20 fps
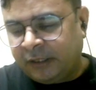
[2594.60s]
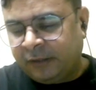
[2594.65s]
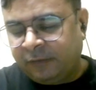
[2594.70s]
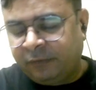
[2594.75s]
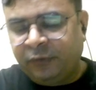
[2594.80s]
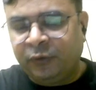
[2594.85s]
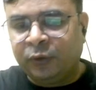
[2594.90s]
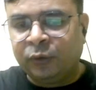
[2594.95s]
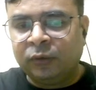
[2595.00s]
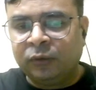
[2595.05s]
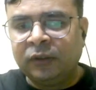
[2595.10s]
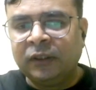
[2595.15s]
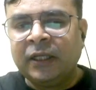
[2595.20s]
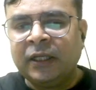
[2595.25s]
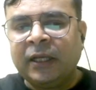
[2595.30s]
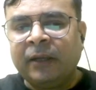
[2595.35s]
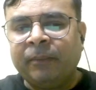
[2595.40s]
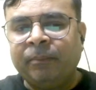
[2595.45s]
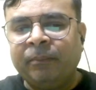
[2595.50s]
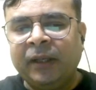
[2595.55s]
fuel
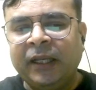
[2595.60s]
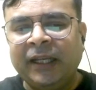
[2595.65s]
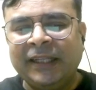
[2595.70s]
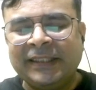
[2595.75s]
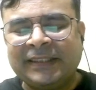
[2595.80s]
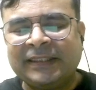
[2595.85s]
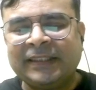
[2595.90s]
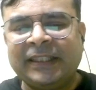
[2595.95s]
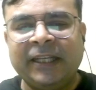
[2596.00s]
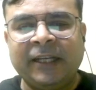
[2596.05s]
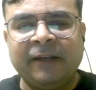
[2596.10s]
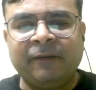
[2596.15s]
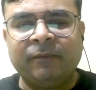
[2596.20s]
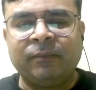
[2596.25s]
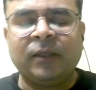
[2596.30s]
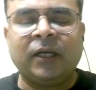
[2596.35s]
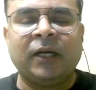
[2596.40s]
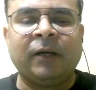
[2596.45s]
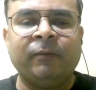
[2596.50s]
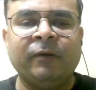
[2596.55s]
may escape
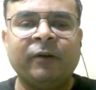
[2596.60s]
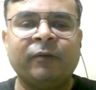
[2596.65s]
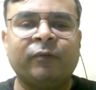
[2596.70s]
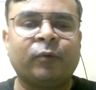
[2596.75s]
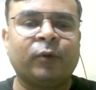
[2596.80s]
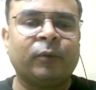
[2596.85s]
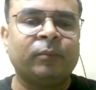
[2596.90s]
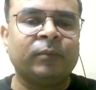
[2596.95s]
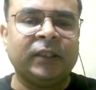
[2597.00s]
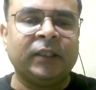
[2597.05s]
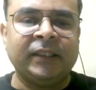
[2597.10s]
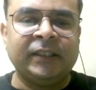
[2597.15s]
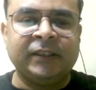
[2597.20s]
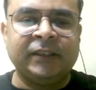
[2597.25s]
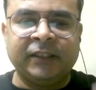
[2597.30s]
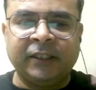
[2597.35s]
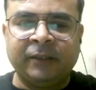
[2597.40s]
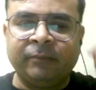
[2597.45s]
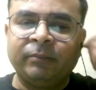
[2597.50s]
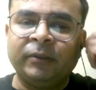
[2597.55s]
away from the
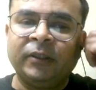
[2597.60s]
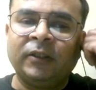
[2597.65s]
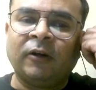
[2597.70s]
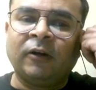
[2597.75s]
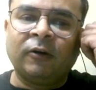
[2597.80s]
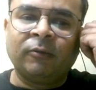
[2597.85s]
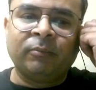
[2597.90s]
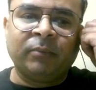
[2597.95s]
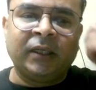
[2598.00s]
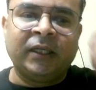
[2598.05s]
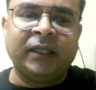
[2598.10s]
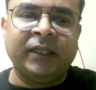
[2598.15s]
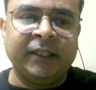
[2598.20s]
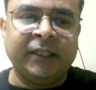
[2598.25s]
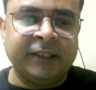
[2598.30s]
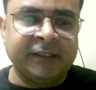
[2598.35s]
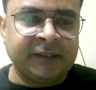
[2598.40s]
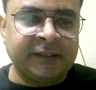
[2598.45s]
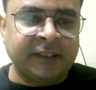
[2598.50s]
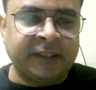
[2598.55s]
engine without burning.
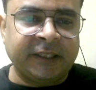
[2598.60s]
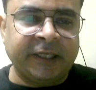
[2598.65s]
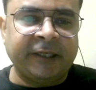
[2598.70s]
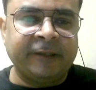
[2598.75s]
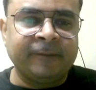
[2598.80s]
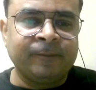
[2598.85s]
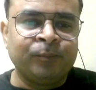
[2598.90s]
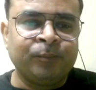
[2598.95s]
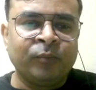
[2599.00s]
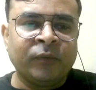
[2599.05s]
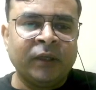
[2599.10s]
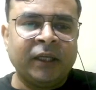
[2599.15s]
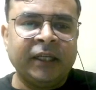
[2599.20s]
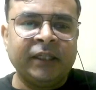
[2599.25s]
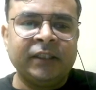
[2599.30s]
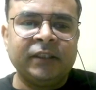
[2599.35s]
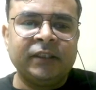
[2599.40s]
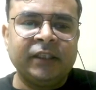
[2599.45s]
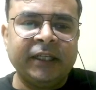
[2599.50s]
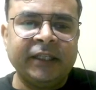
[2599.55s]
Is it right?
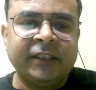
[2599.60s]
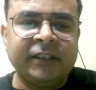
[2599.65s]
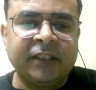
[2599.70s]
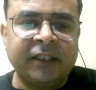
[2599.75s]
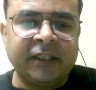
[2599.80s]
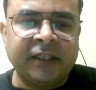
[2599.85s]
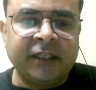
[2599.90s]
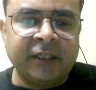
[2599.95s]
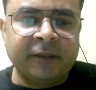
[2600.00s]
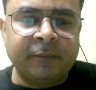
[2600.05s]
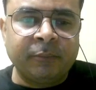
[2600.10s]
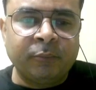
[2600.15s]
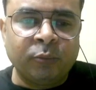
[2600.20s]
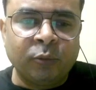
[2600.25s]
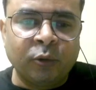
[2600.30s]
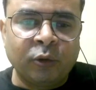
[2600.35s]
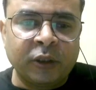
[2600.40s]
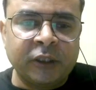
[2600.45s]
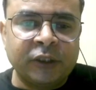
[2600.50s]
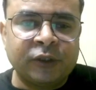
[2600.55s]
It generate
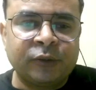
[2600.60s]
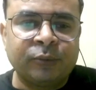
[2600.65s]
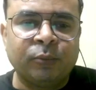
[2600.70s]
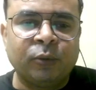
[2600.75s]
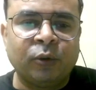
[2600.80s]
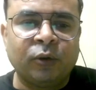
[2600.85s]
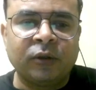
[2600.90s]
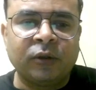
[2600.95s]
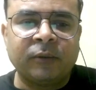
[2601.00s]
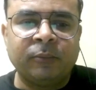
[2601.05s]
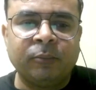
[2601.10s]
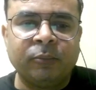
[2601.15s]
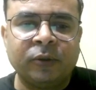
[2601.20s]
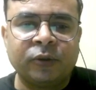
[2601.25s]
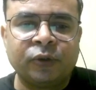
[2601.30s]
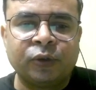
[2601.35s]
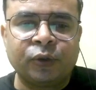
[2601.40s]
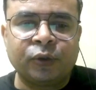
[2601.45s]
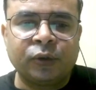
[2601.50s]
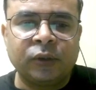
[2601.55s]
more smoke,
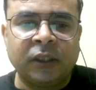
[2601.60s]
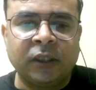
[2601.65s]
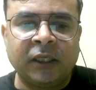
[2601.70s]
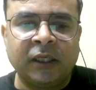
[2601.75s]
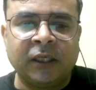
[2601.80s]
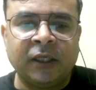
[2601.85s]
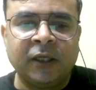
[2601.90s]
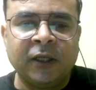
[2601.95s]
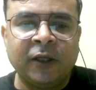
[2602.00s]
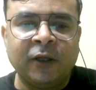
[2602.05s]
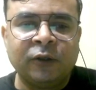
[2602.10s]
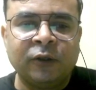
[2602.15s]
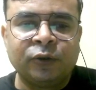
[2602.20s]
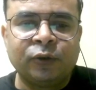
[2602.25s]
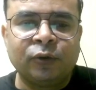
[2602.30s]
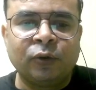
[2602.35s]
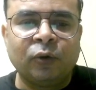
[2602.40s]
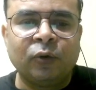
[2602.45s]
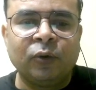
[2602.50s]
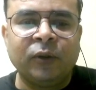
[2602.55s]

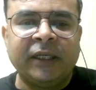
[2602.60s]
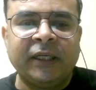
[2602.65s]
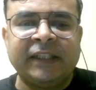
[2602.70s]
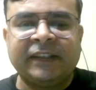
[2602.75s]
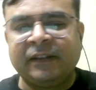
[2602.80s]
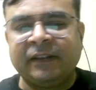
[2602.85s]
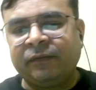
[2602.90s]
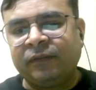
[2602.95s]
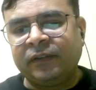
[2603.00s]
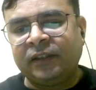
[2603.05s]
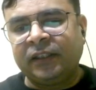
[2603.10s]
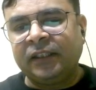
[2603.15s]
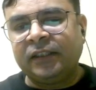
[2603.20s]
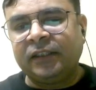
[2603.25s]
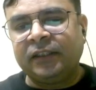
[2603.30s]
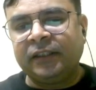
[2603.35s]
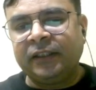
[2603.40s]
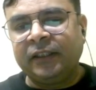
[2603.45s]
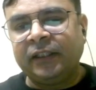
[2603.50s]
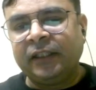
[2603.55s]
so less
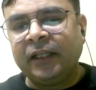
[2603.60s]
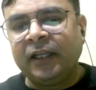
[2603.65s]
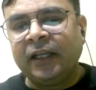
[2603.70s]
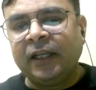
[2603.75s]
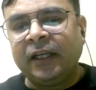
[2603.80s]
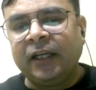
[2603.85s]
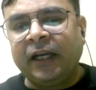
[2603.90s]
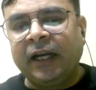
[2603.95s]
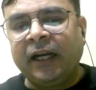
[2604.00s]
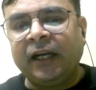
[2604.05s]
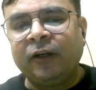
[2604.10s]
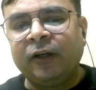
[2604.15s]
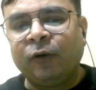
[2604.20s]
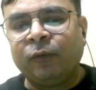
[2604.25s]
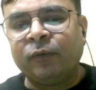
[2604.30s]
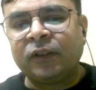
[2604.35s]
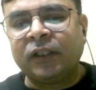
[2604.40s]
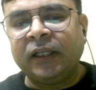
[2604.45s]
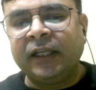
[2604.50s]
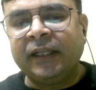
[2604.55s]
efficiency, and
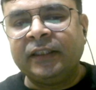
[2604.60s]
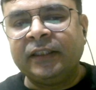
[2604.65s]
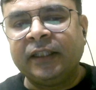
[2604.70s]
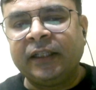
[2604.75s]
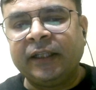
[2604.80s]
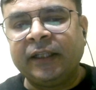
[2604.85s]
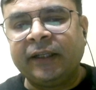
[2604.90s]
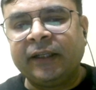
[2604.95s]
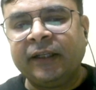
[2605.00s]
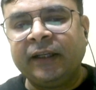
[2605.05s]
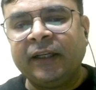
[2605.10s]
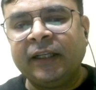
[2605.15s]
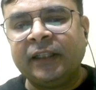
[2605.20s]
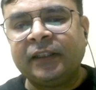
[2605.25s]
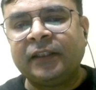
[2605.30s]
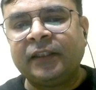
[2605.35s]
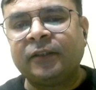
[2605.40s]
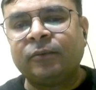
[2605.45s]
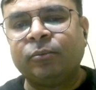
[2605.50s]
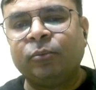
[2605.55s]
obviously it generate less
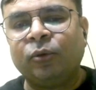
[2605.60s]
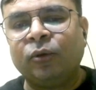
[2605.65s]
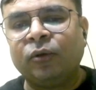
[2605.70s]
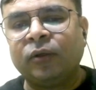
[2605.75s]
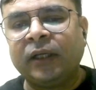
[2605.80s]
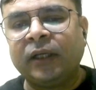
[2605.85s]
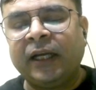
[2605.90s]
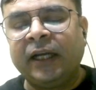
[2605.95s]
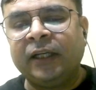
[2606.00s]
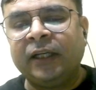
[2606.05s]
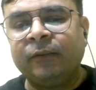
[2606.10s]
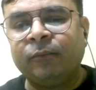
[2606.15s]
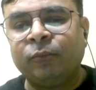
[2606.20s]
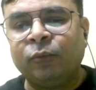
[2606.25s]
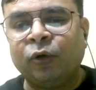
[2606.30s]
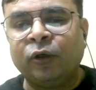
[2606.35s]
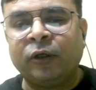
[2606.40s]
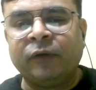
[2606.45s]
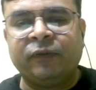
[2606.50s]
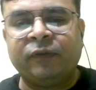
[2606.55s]
smoke and
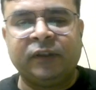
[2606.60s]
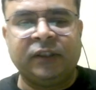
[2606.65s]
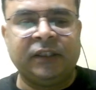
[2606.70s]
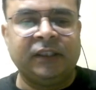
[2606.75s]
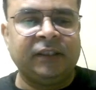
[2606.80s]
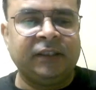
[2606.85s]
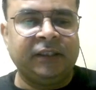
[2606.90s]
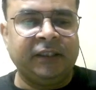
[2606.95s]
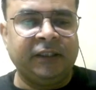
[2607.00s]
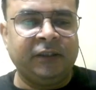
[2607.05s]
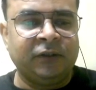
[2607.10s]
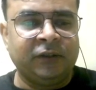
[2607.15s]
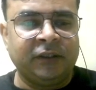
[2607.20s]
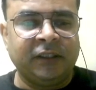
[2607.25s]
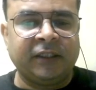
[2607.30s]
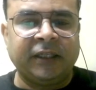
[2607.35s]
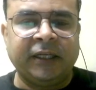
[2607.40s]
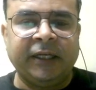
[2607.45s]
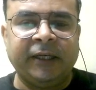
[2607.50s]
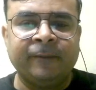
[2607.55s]
more efficiency. Is
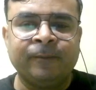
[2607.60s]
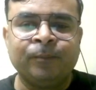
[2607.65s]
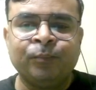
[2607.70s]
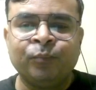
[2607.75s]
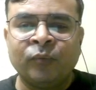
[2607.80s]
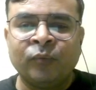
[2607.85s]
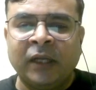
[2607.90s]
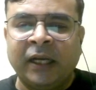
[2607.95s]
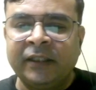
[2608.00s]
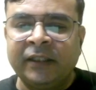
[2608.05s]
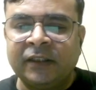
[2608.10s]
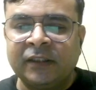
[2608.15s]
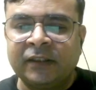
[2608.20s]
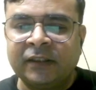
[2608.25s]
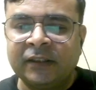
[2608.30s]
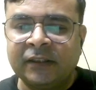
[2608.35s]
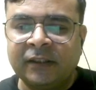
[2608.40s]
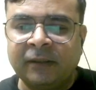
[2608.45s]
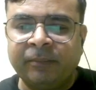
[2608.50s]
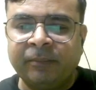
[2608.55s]
it right? And this
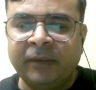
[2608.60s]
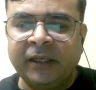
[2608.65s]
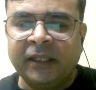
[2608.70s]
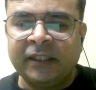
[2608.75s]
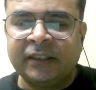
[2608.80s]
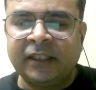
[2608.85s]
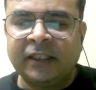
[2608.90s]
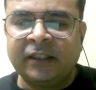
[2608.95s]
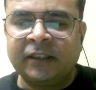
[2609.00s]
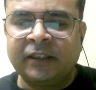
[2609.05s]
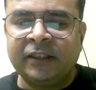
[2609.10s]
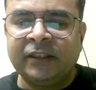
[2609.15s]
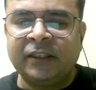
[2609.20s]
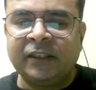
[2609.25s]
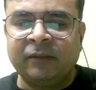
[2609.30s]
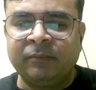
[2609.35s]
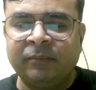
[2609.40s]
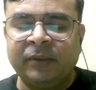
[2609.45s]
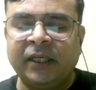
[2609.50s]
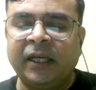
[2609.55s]
is the major
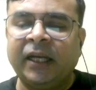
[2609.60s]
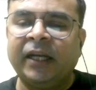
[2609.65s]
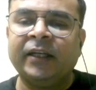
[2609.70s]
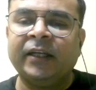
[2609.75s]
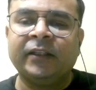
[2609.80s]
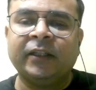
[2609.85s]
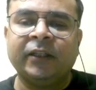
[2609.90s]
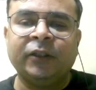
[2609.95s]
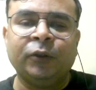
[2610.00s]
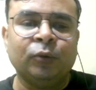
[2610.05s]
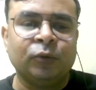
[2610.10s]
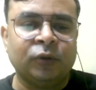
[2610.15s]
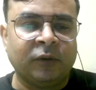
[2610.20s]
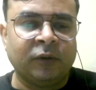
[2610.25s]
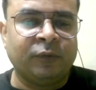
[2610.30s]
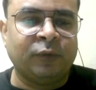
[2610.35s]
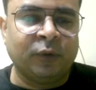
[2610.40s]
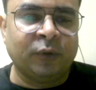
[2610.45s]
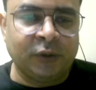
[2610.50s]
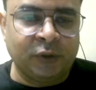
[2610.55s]
reason behind the use
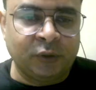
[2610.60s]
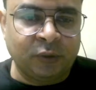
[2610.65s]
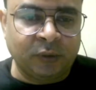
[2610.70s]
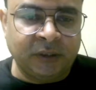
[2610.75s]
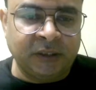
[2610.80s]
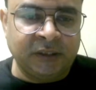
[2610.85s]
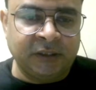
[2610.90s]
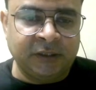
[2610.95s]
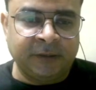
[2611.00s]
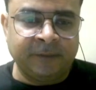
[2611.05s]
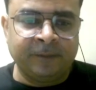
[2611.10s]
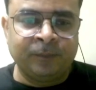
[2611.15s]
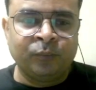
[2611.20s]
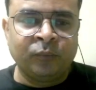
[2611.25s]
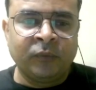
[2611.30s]
of four stroke engine.